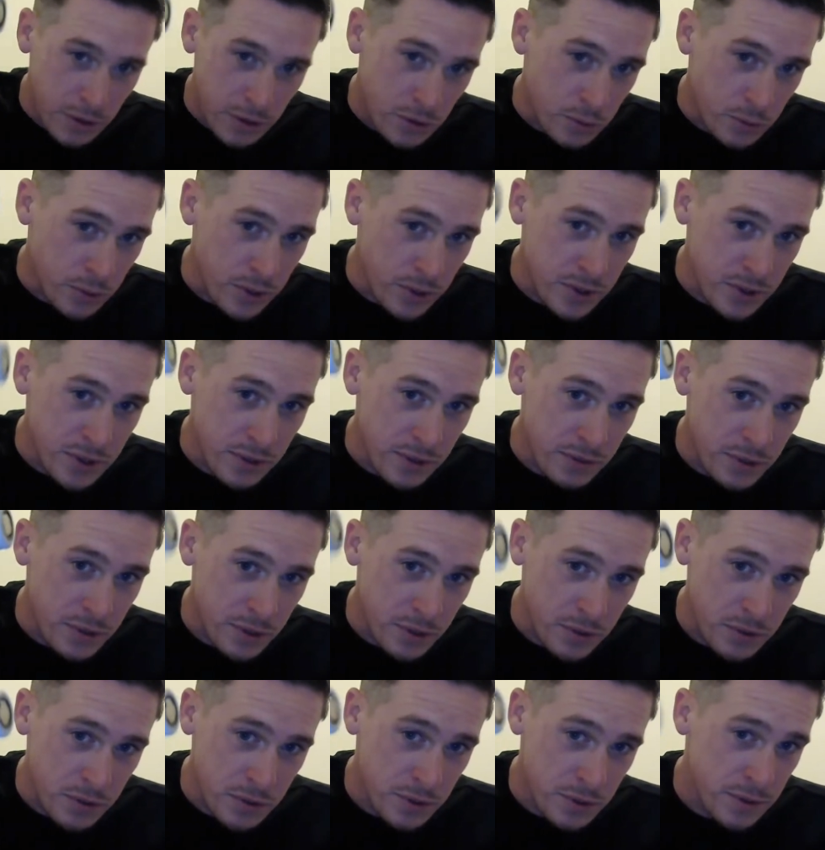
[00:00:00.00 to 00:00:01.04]
twenty-seven
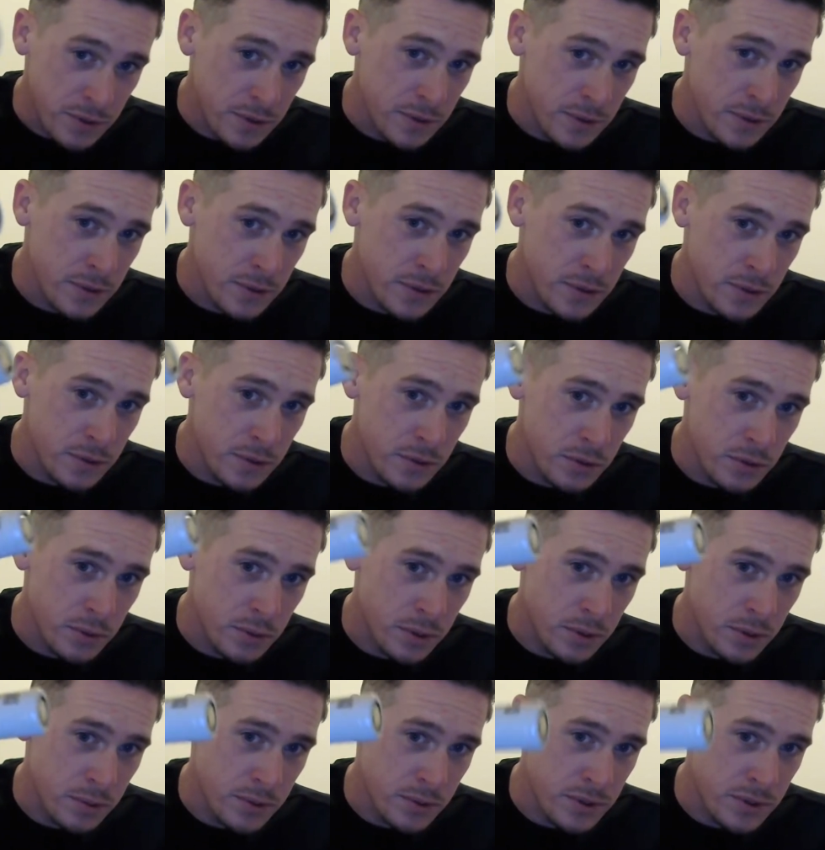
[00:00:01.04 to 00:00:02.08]
hundreds and your
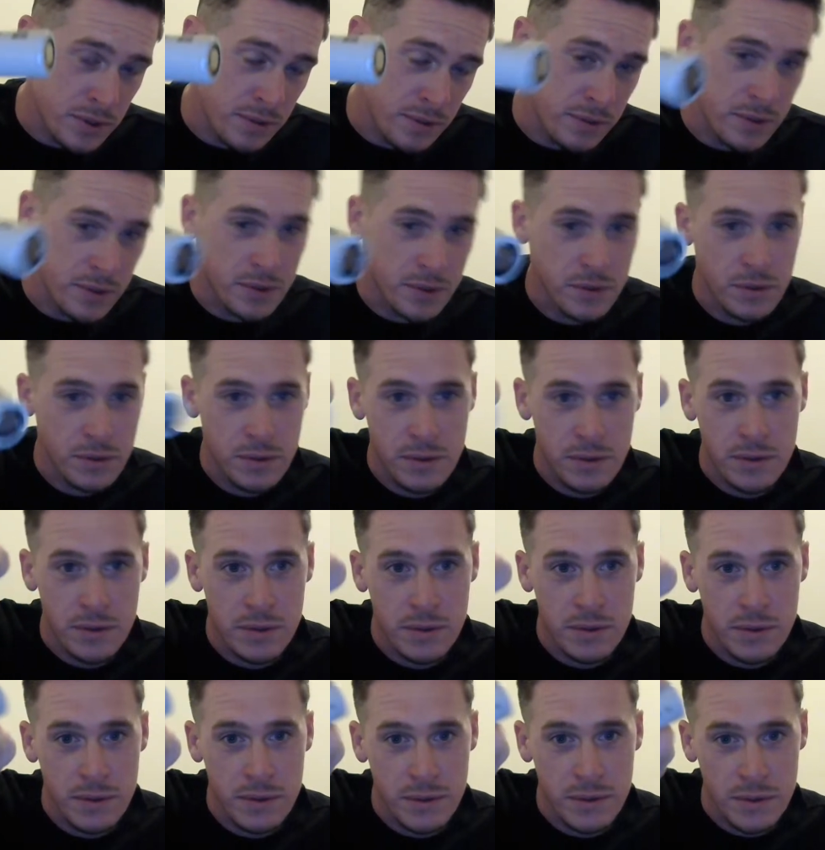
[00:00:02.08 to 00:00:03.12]
twenty-one seven
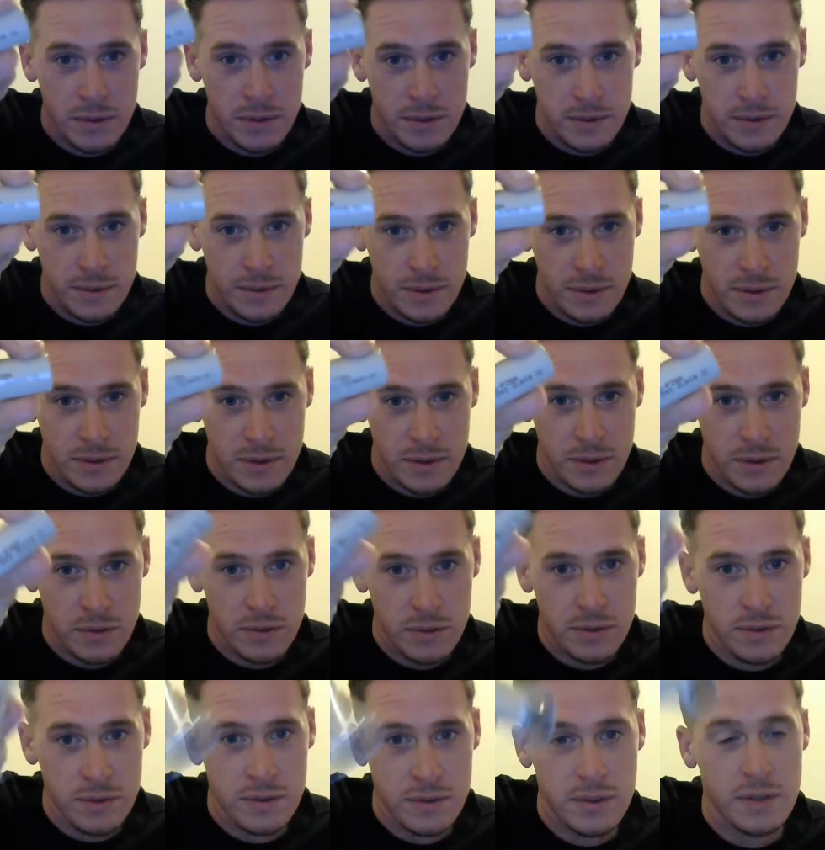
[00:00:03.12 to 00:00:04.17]
hundreds and et cetera,
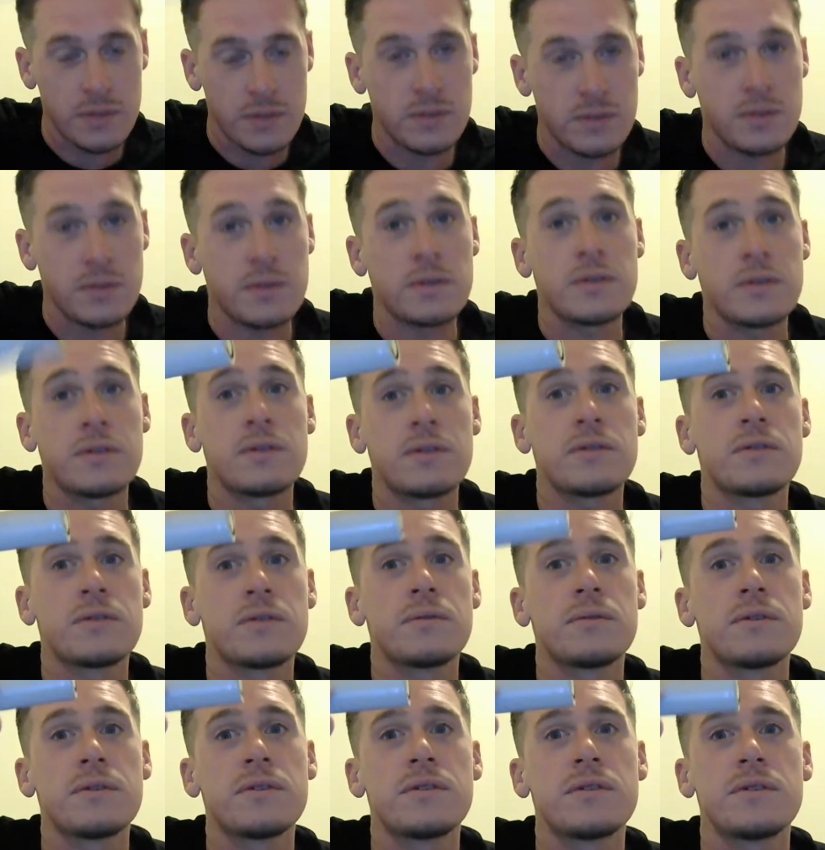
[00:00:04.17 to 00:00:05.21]
et cetera. So
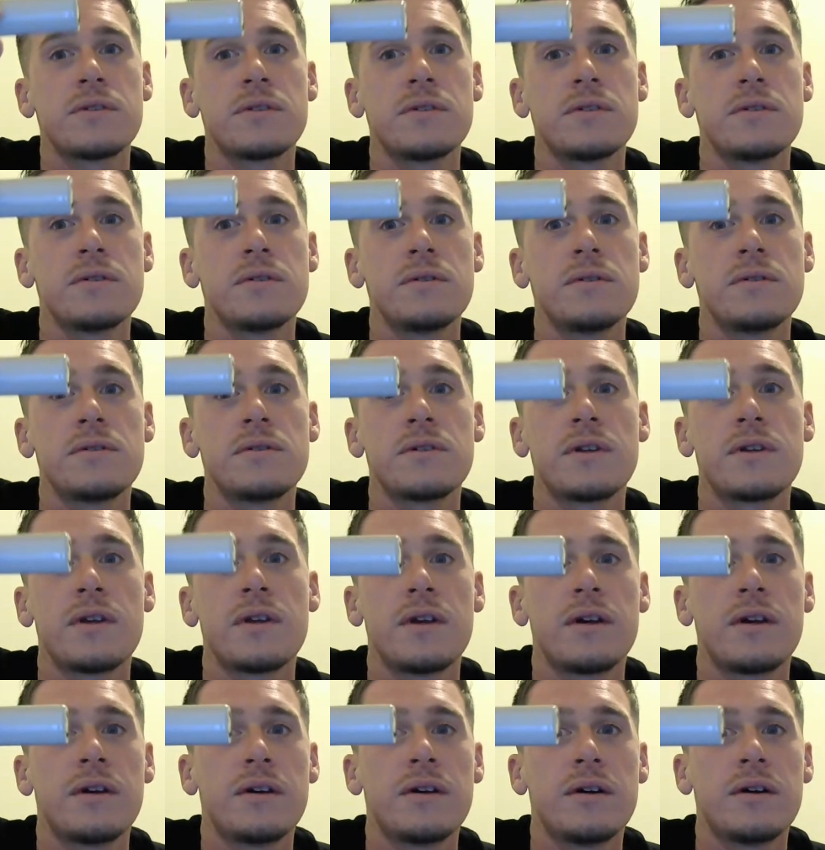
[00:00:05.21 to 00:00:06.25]
this is
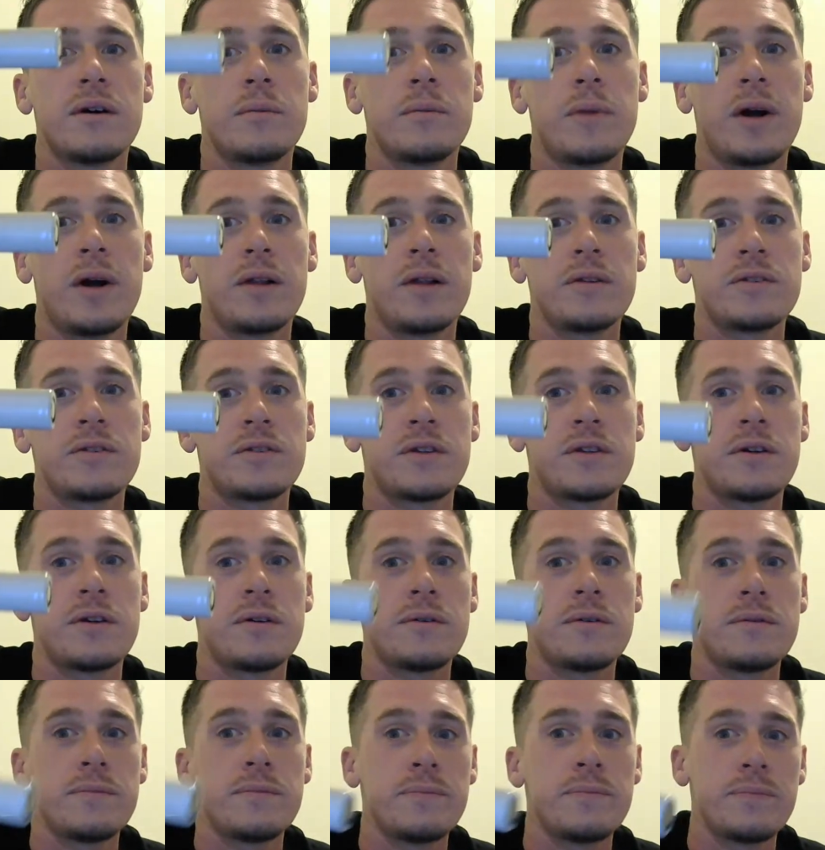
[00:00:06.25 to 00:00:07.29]
a Mala
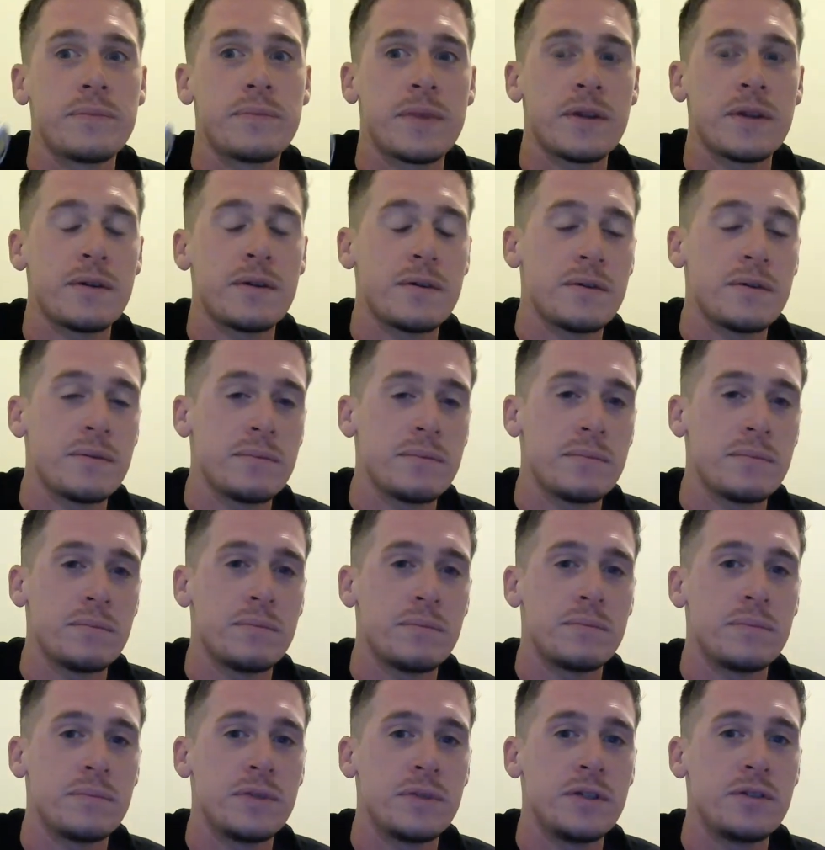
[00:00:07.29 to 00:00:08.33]
cell, um,
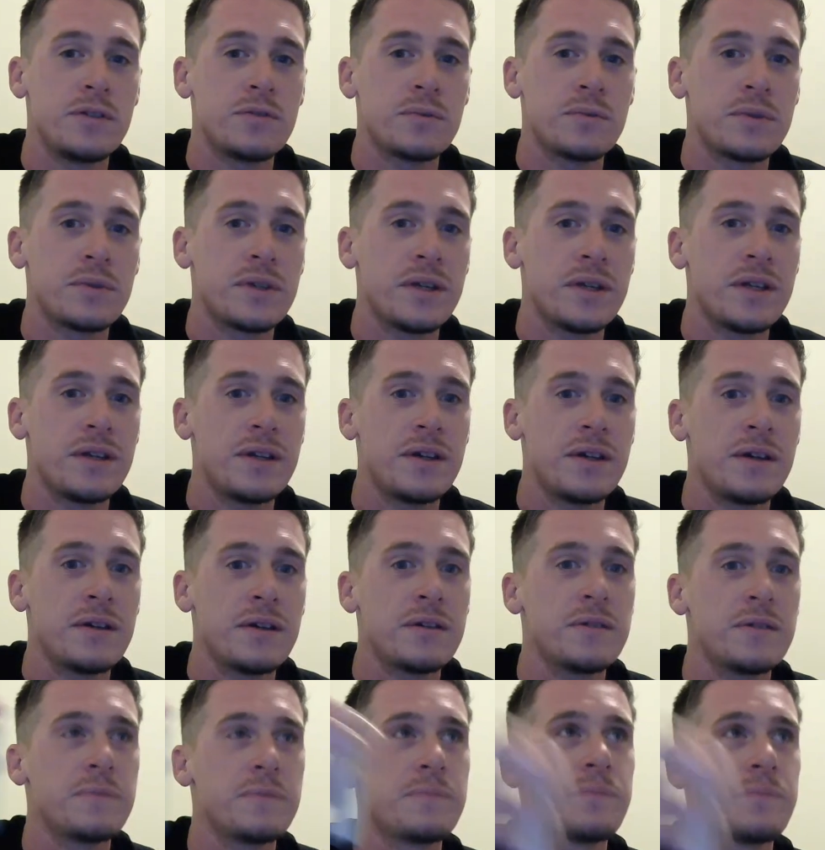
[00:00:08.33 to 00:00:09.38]
P twenty-eight
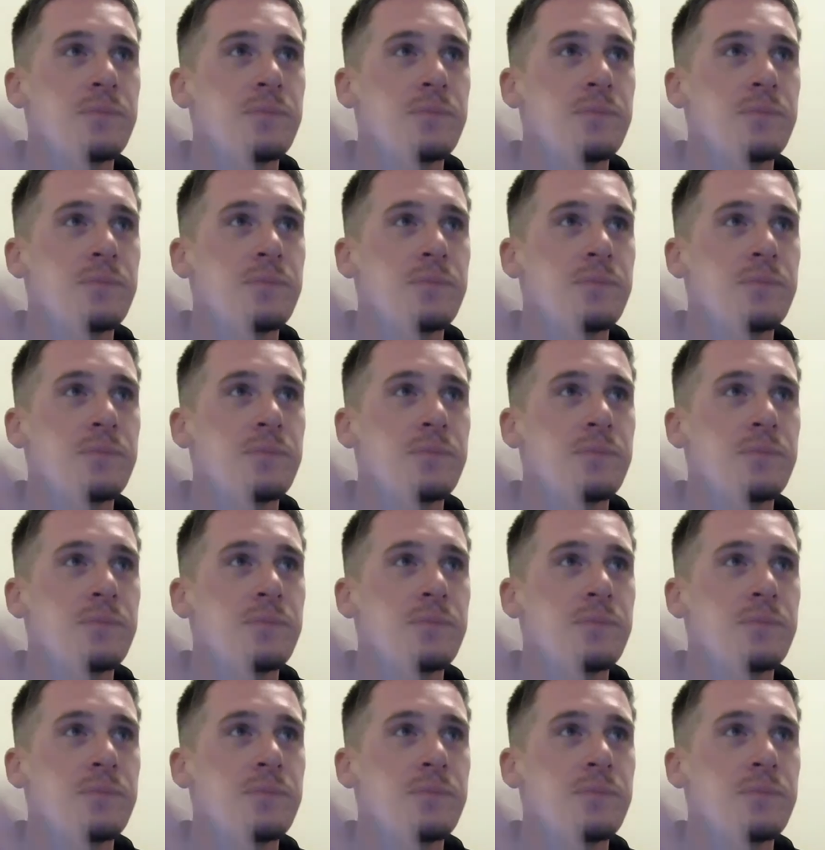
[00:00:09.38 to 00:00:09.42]
A.